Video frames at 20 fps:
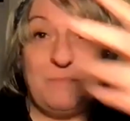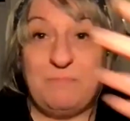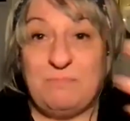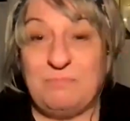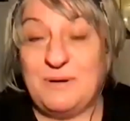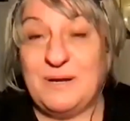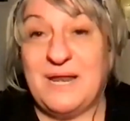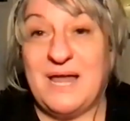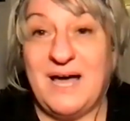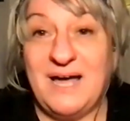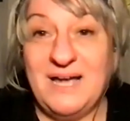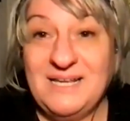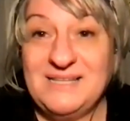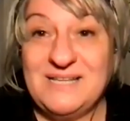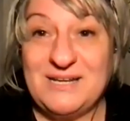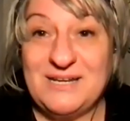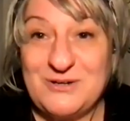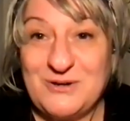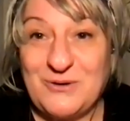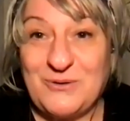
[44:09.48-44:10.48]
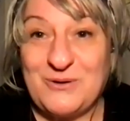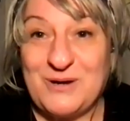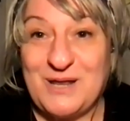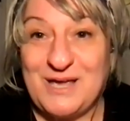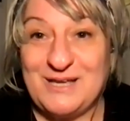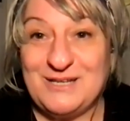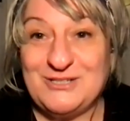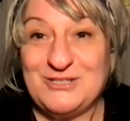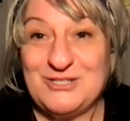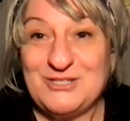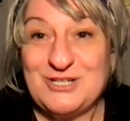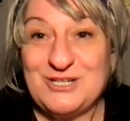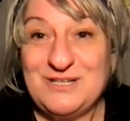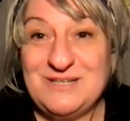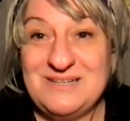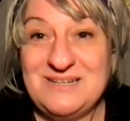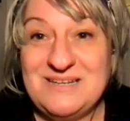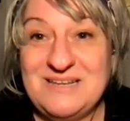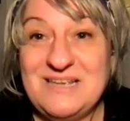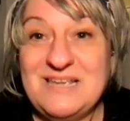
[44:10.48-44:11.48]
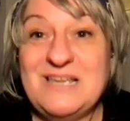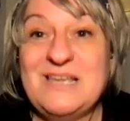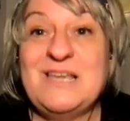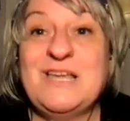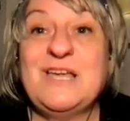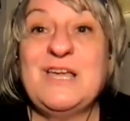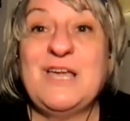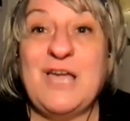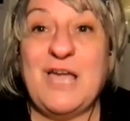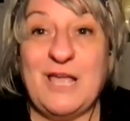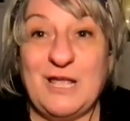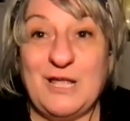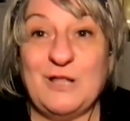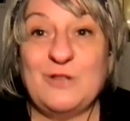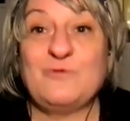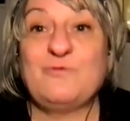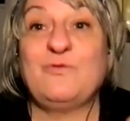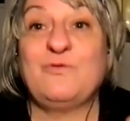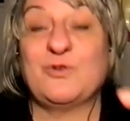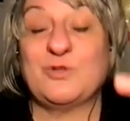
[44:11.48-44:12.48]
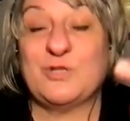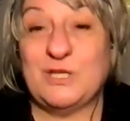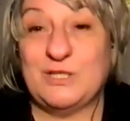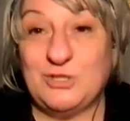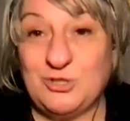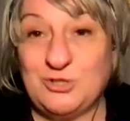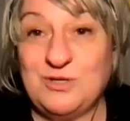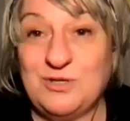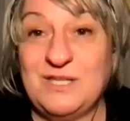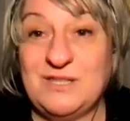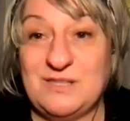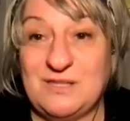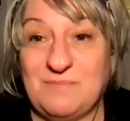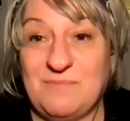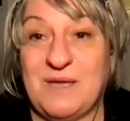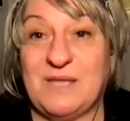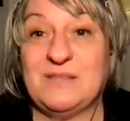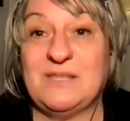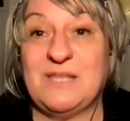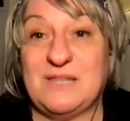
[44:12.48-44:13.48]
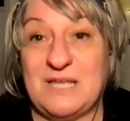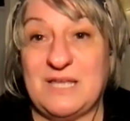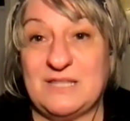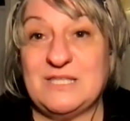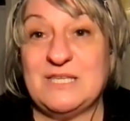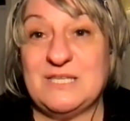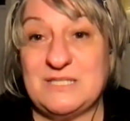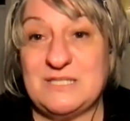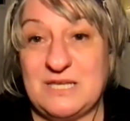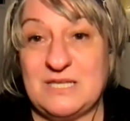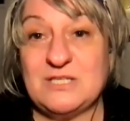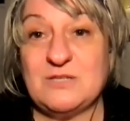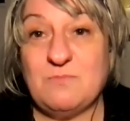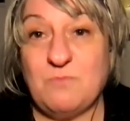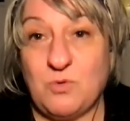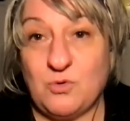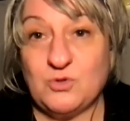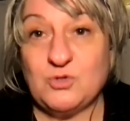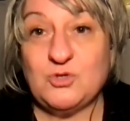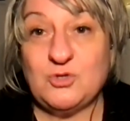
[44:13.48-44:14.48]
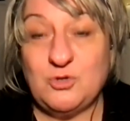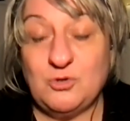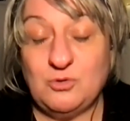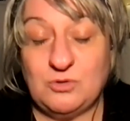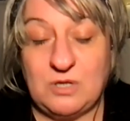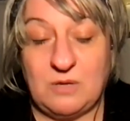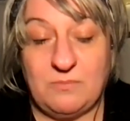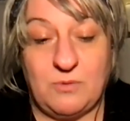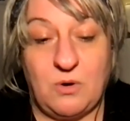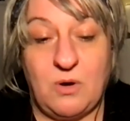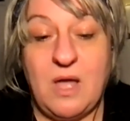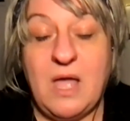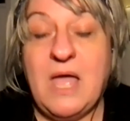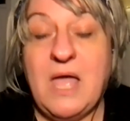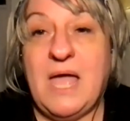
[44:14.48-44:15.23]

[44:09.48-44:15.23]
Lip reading: apply the knowledge for the treatment that it is most suitable.